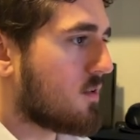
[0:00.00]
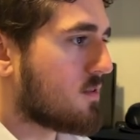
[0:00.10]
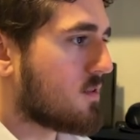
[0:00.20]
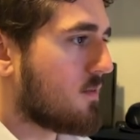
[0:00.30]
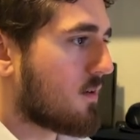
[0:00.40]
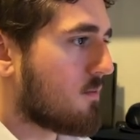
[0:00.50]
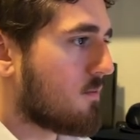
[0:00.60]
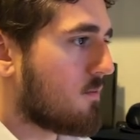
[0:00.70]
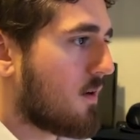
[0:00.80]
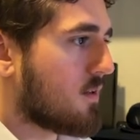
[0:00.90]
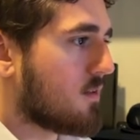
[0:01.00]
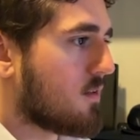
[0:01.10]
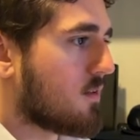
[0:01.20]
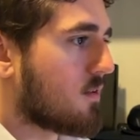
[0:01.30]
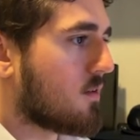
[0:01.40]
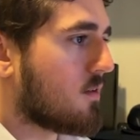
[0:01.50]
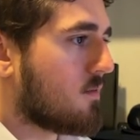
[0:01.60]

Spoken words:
Let's see if I can find it here.